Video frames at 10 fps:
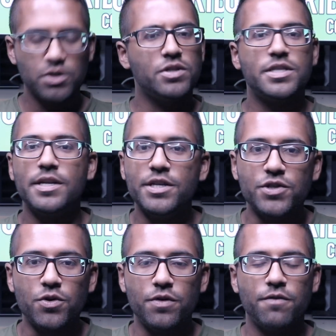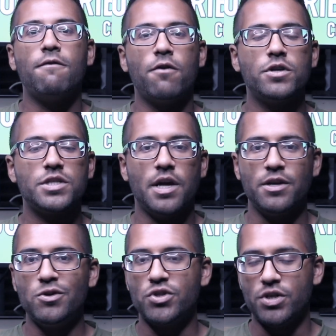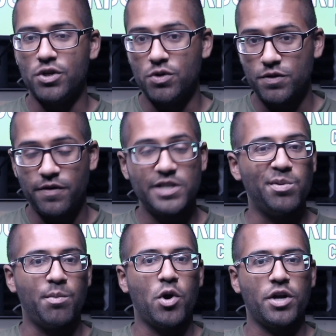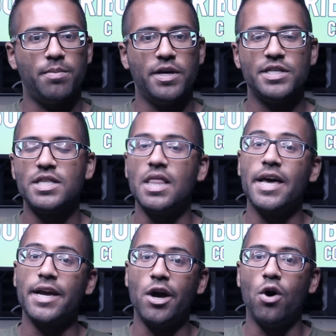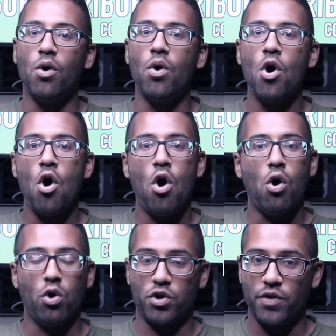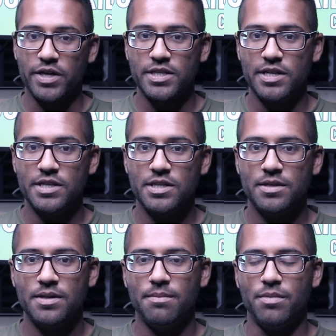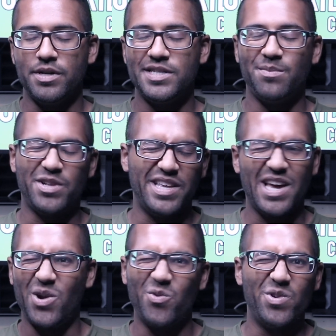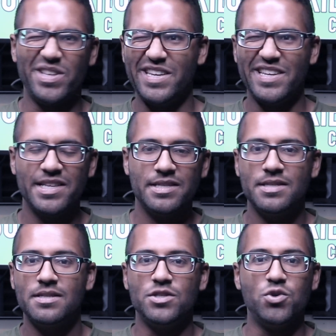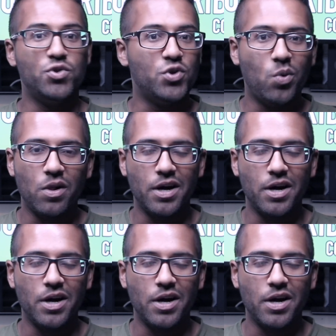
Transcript: So let's get into it. First, I usually use Facebook Marketplace, Let Go, or Craigslist, but typically I don't really do too well